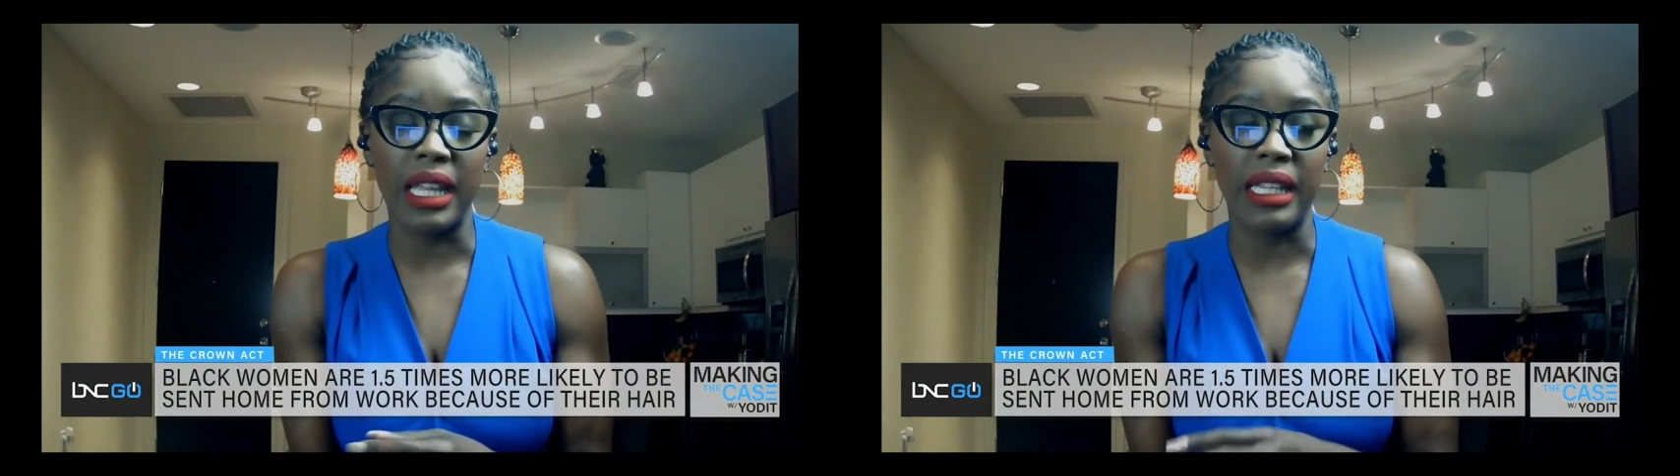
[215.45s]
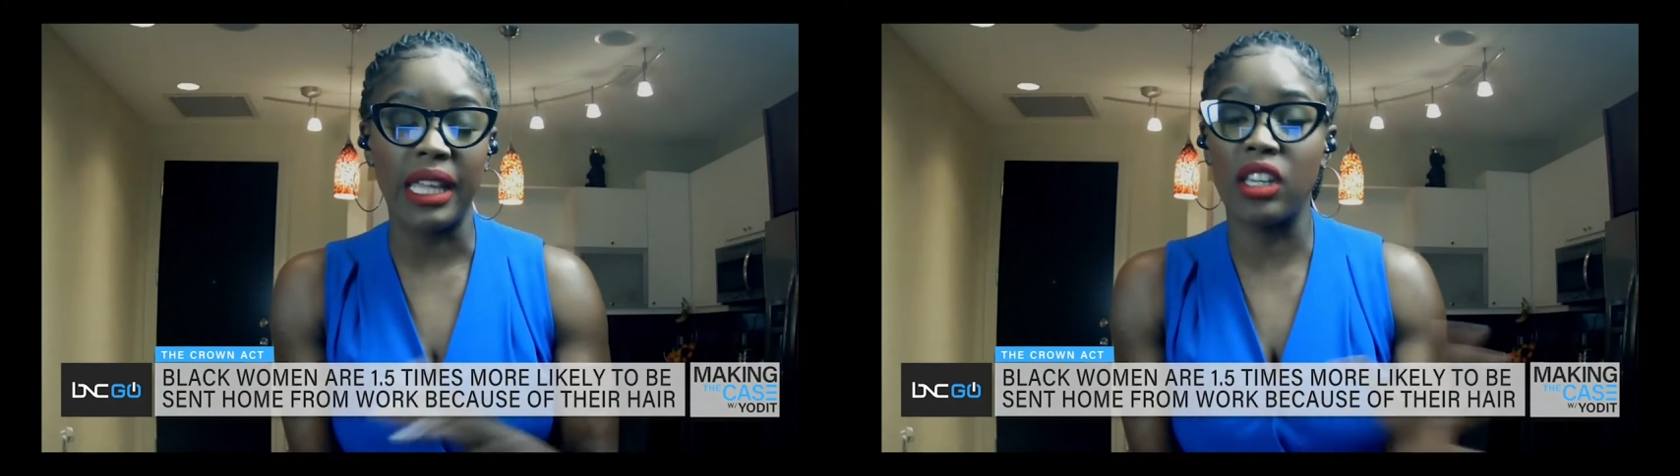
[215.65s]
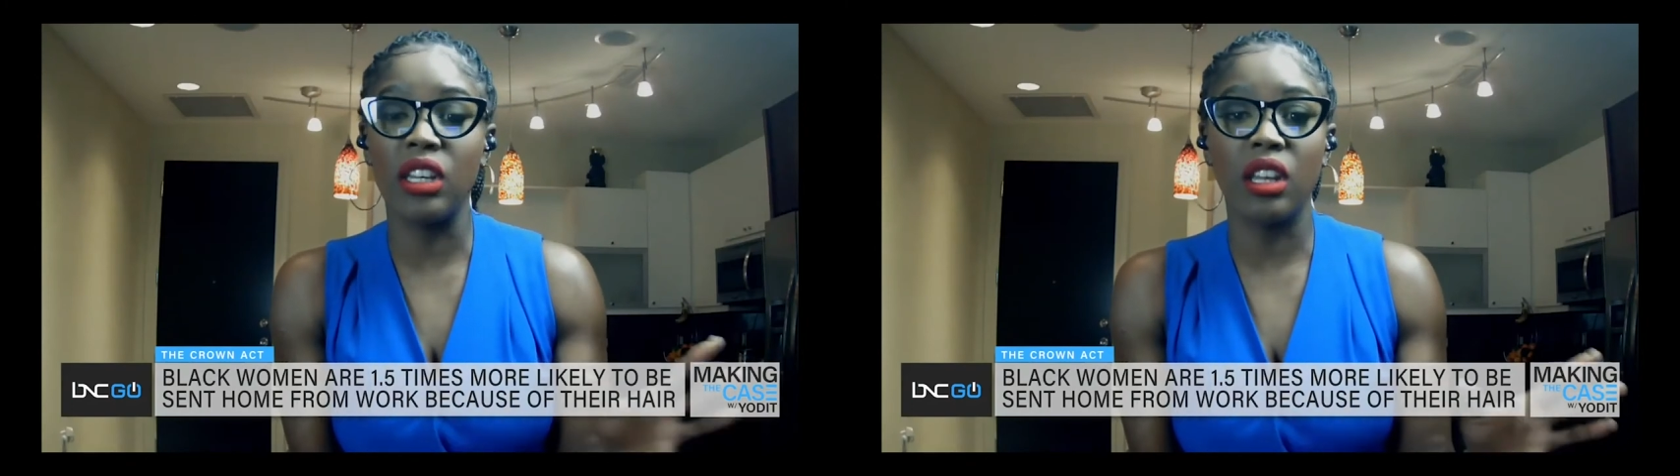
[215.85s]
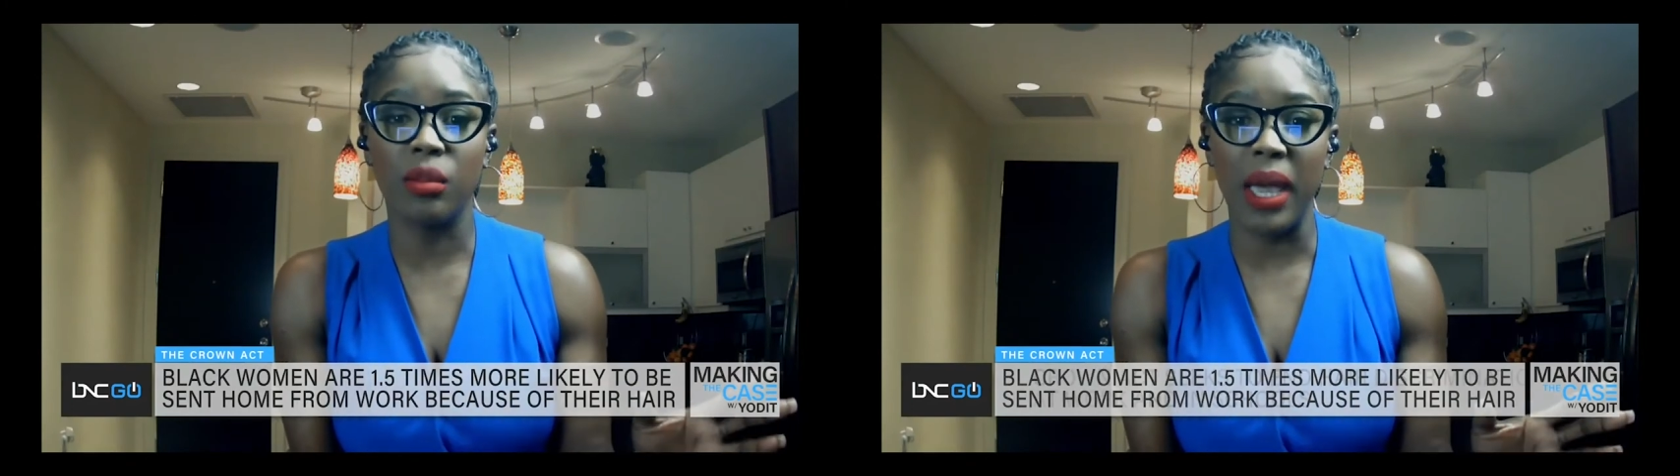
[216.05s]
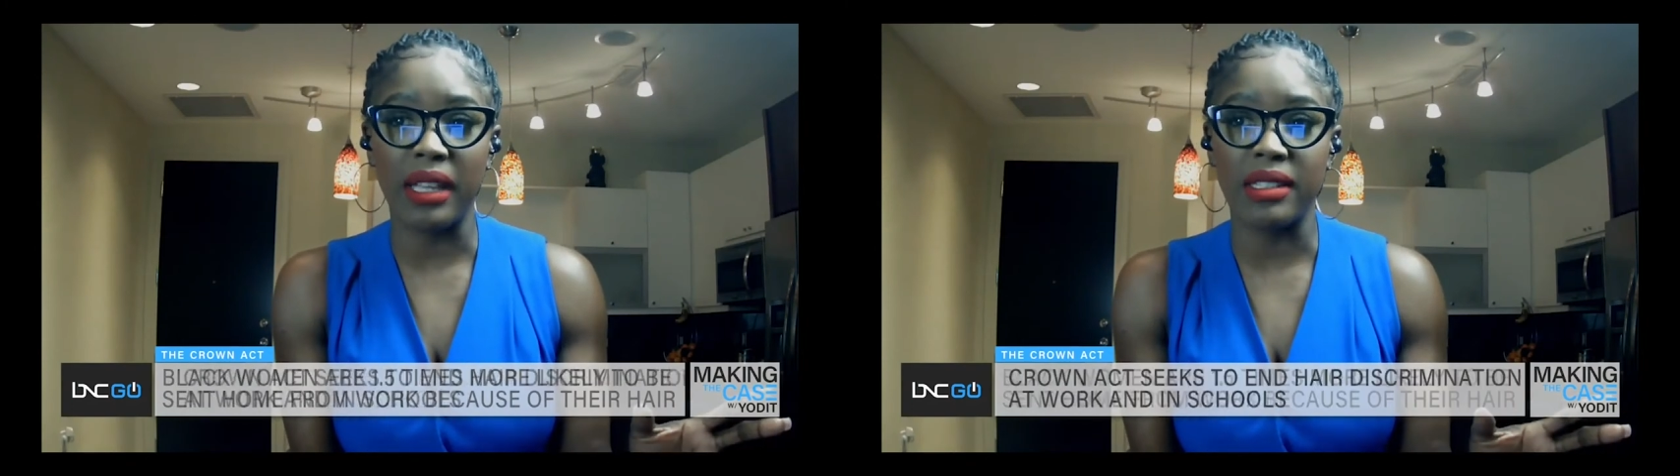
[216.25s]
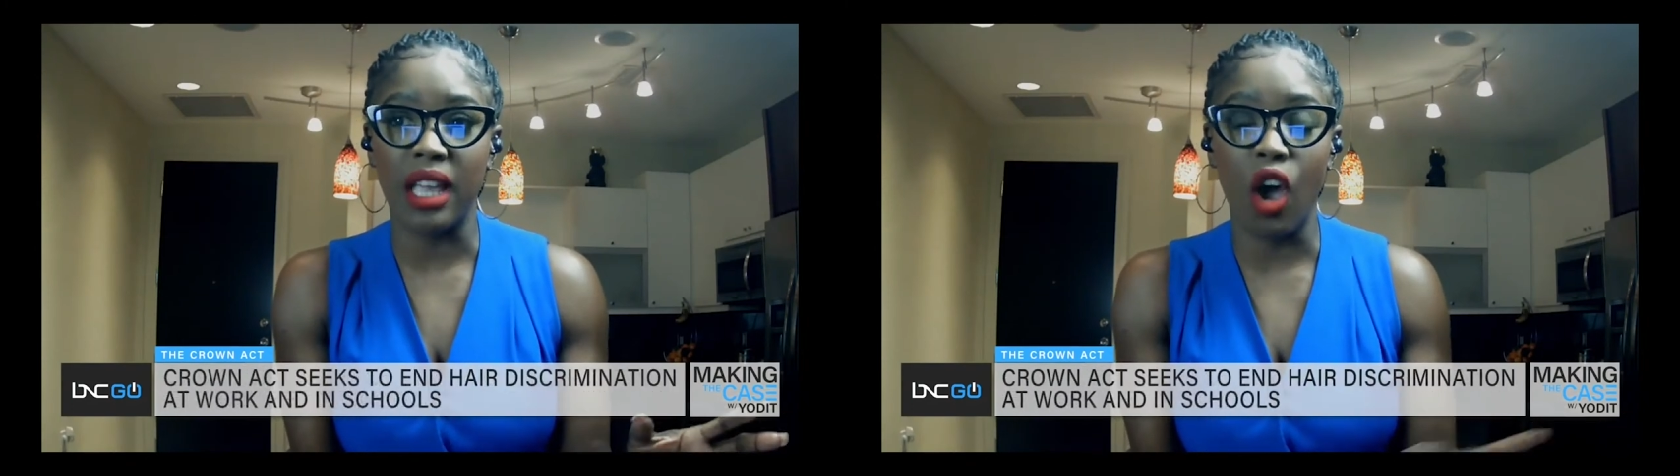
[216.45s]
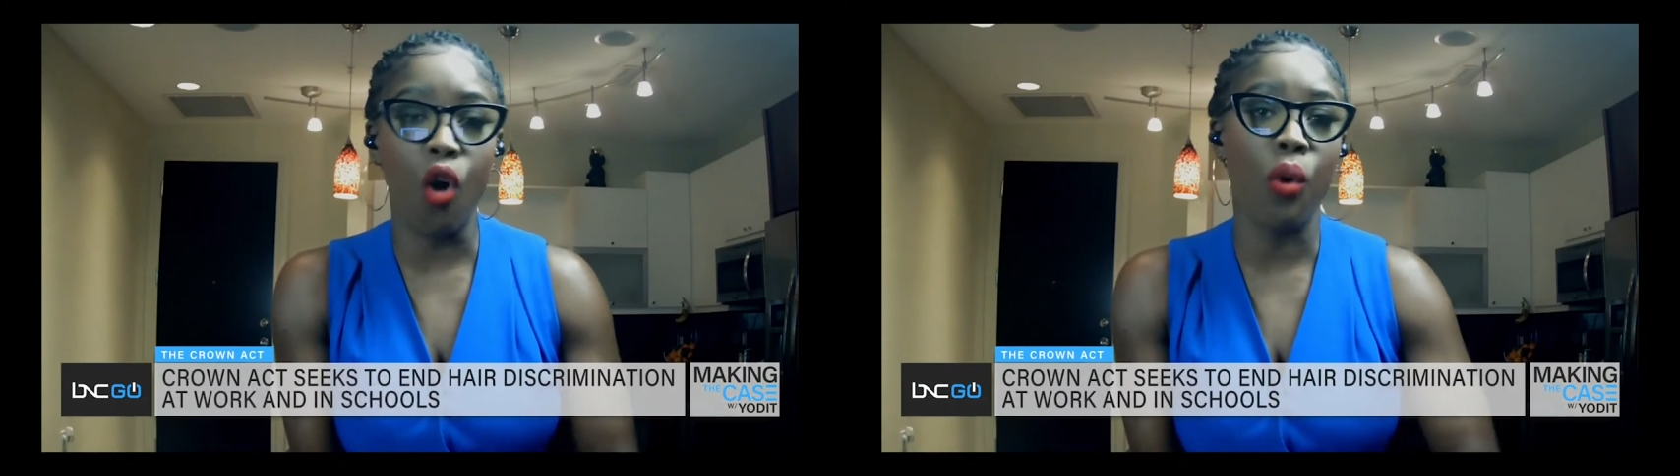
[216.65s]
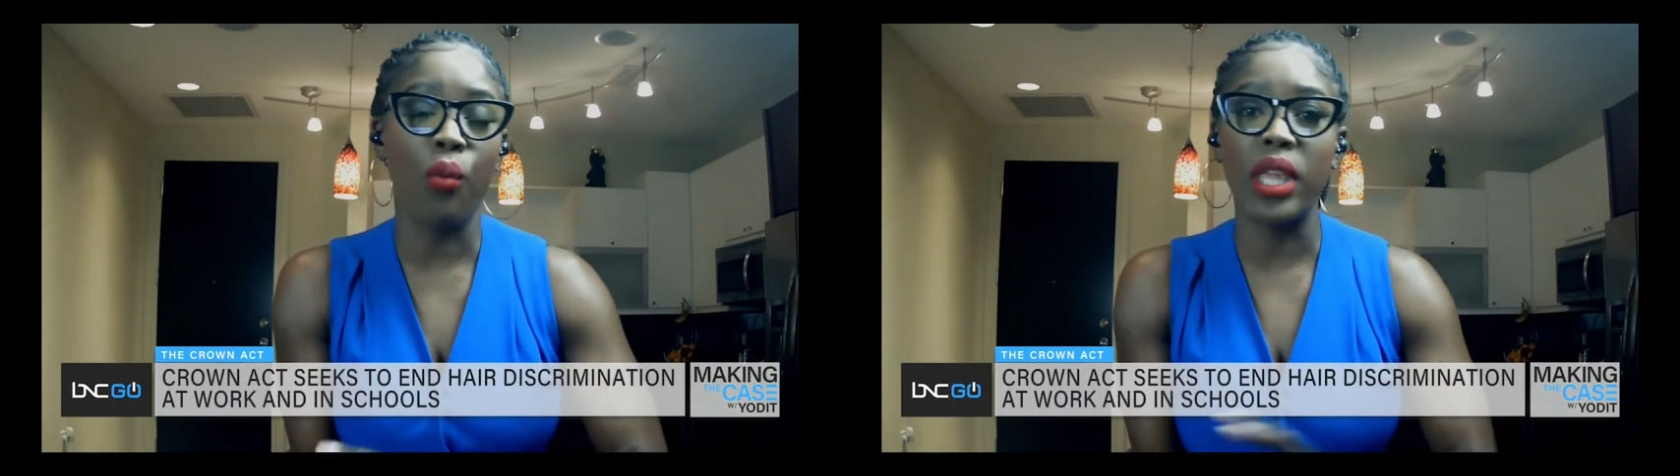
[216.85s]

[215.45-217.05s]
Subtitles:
they couldn't look back and say, oh, well,